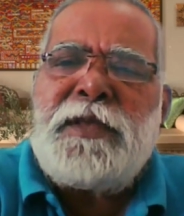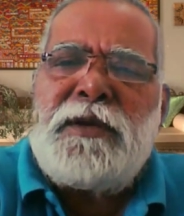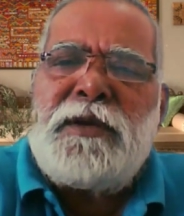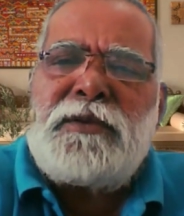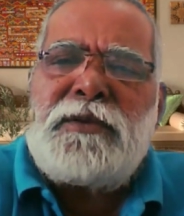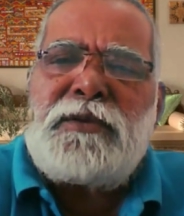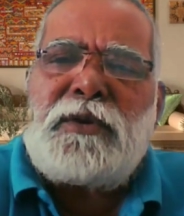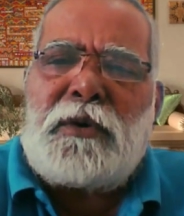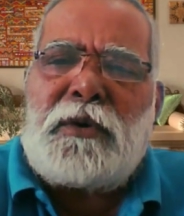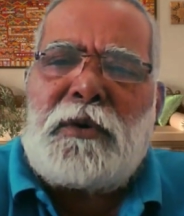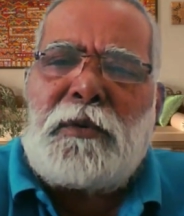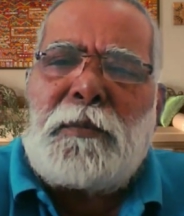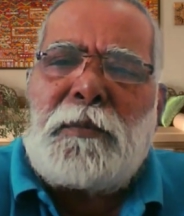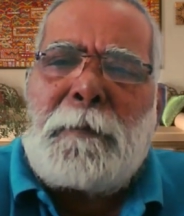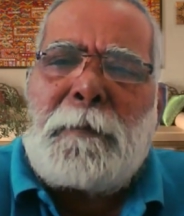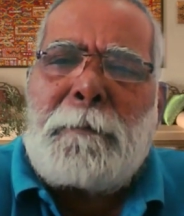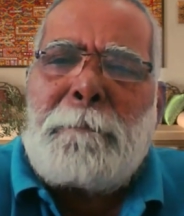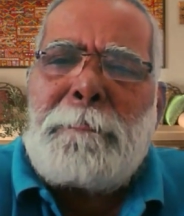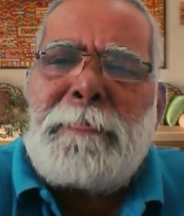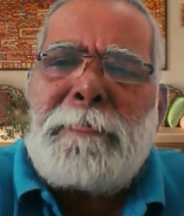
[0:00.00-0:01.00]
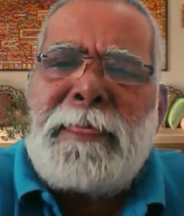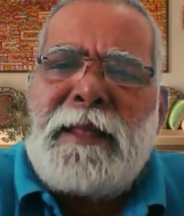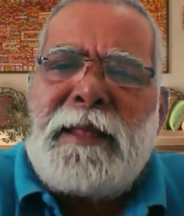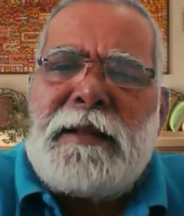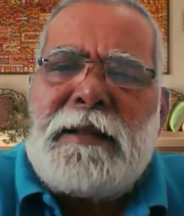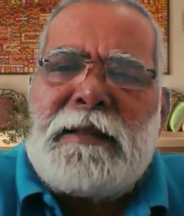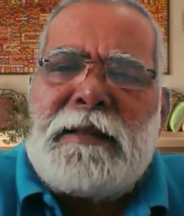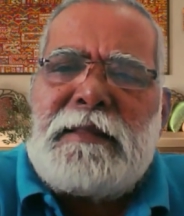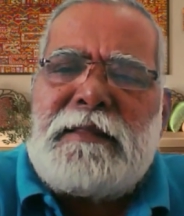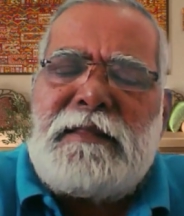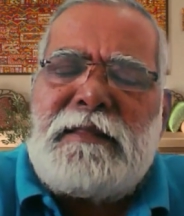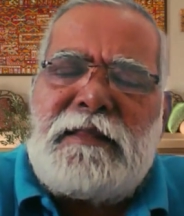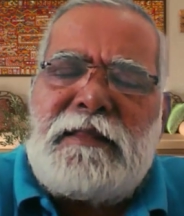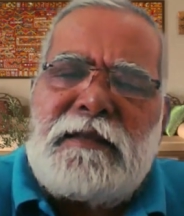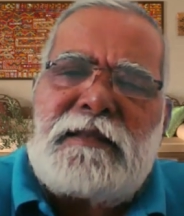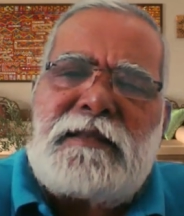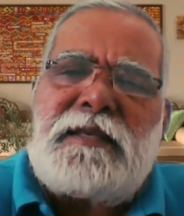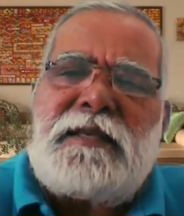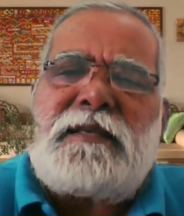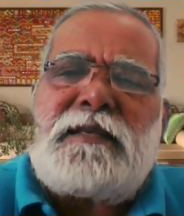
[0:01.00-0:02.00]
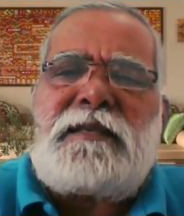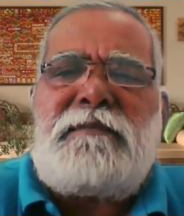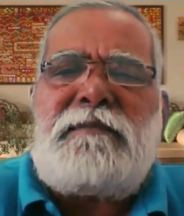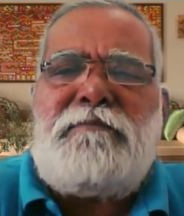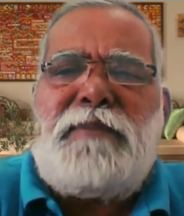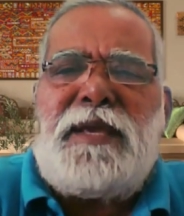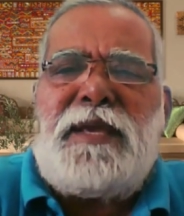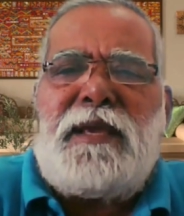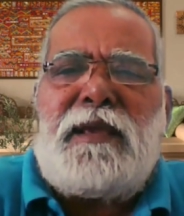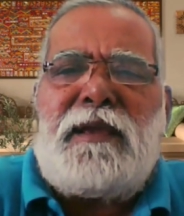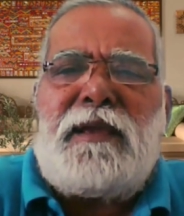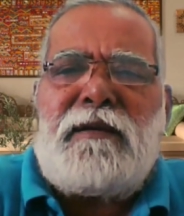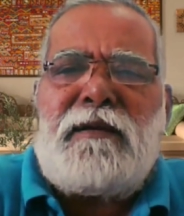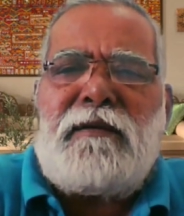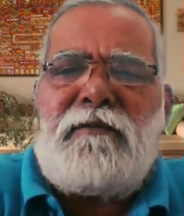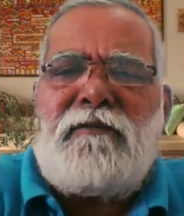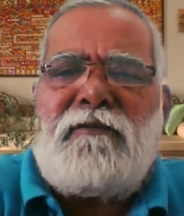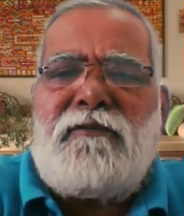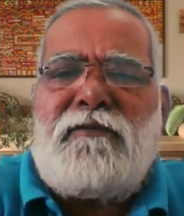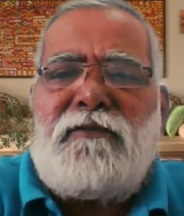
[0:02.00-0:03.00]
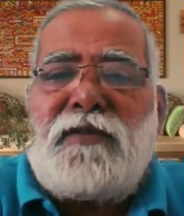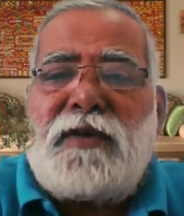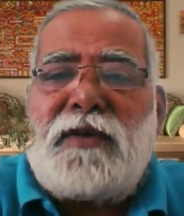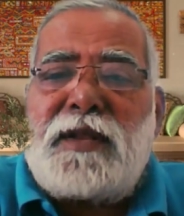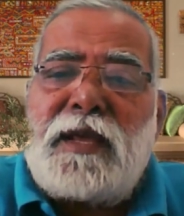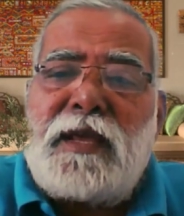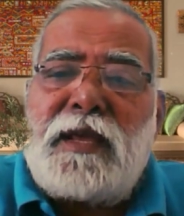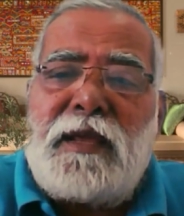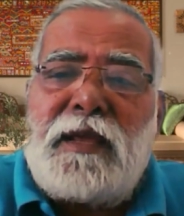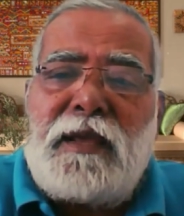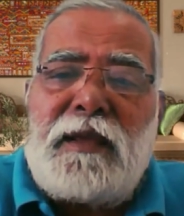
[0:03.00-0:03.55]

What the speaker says: So this is being very,